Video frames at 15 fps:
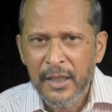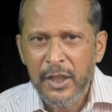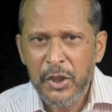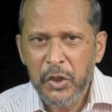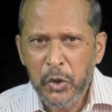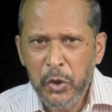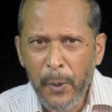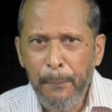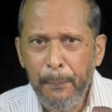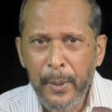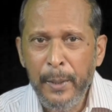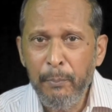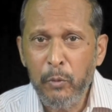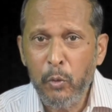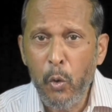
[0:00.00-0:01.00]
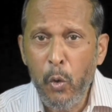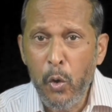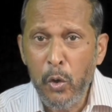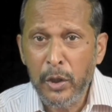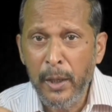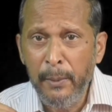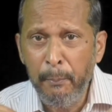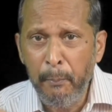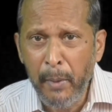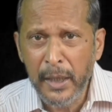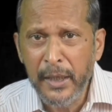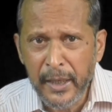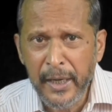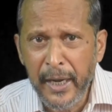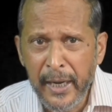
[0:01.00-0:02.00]
the Supreme Court on
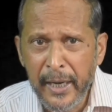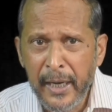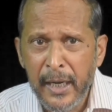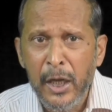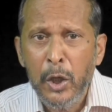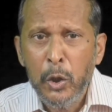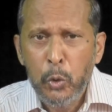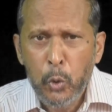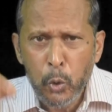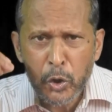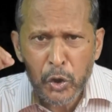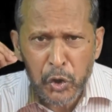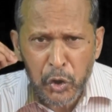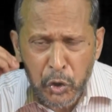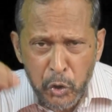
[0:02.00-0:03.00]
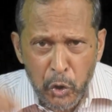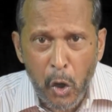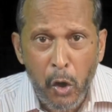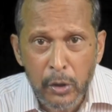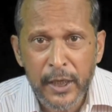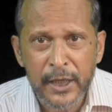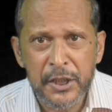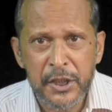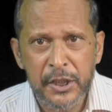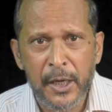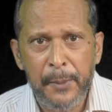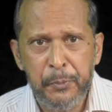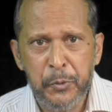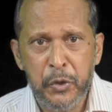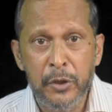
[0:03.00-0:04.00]
Monday took strong
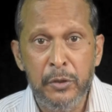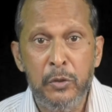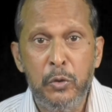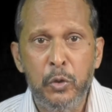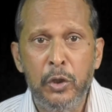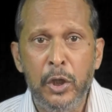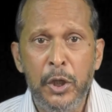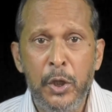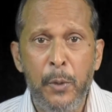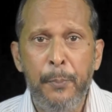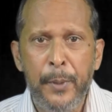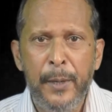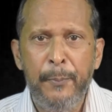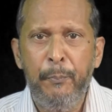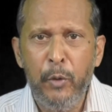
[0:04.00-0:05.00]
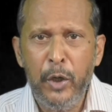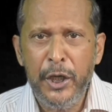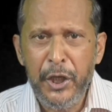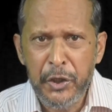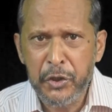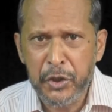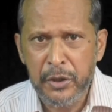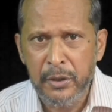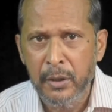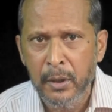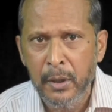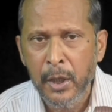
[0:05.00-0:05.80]
exception to the UP police